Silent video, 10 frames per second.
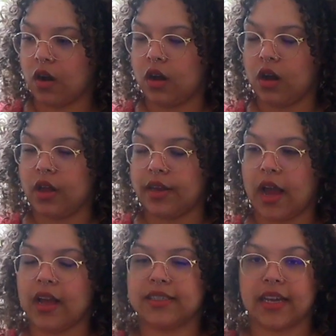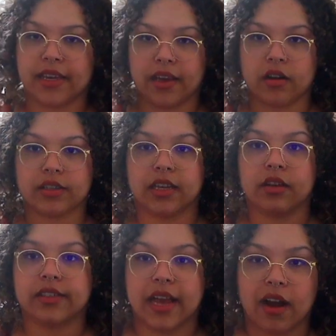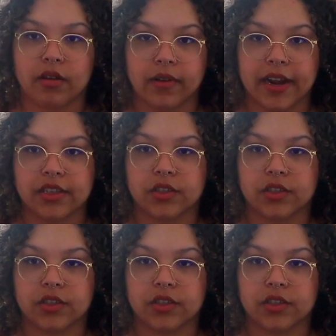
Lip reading: on not psyching ourselves out, right?